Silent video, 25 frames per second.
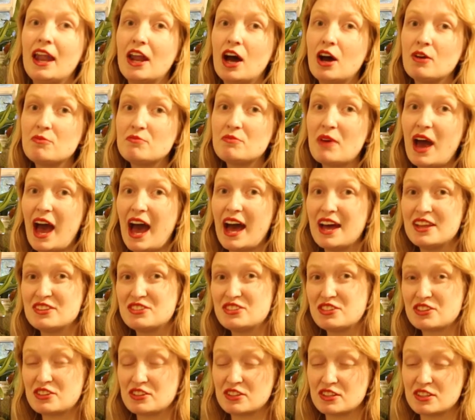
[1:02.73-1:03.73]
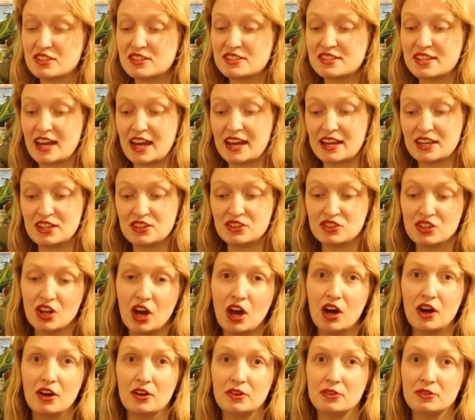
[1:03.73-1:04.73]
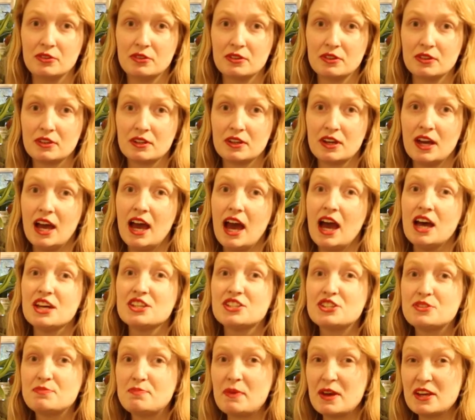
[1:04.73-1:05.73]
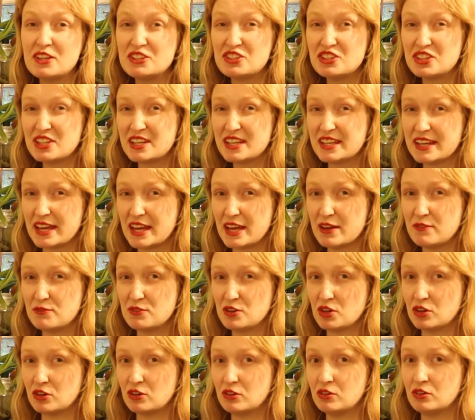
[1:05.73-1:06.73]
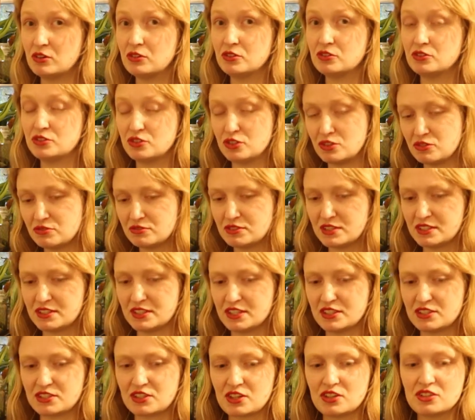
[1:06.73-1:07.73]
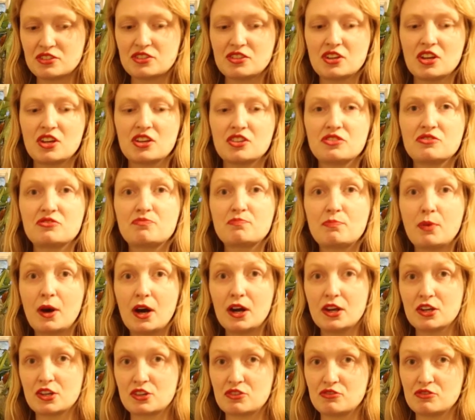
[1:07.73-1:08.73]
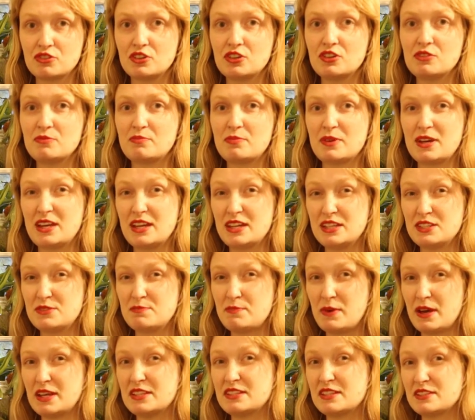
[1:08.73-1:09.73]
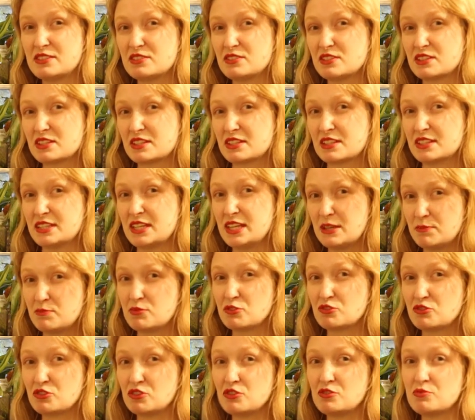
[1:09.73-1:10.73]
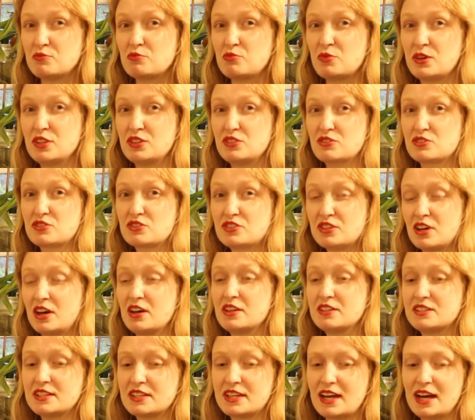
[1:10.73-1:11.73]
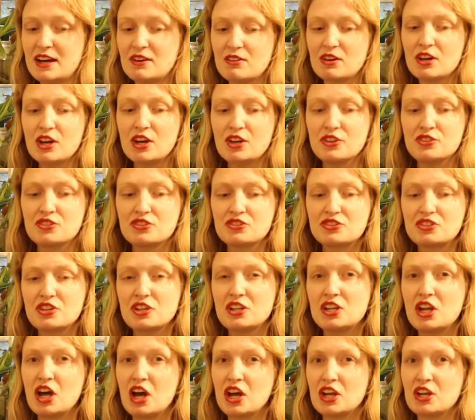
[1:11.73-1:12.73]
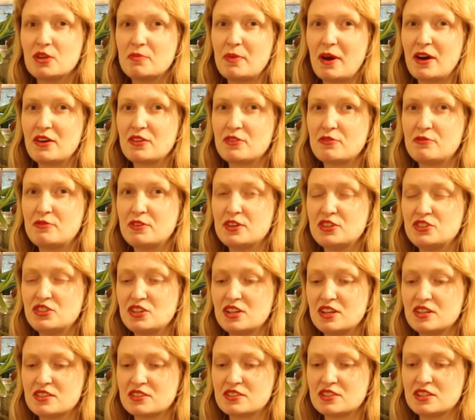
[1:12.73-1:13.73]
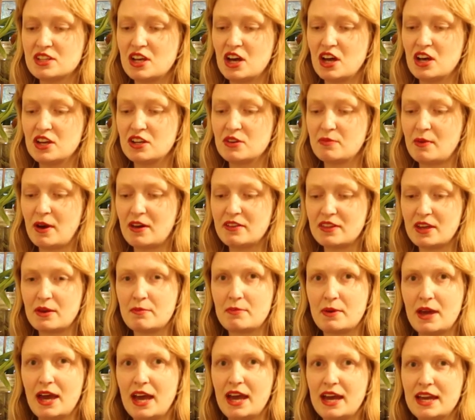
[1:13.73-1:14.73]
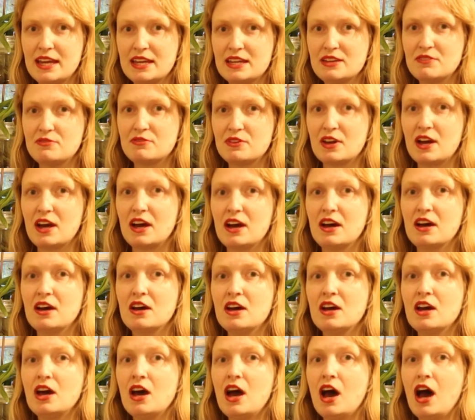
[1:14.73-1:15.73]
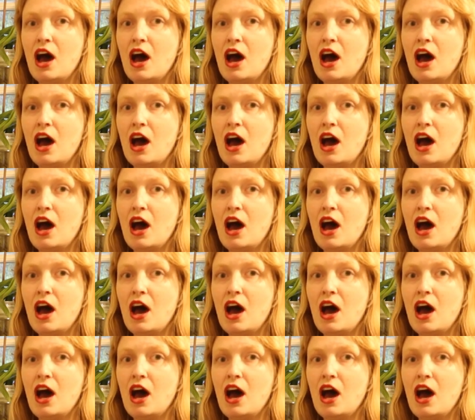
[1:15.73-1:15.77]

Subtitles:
And I'm actually going to say no, especially if you're new to discus. Buy a group. It's better to keep a group when you're starting out, just to learn about the fishes, learn about their behavior.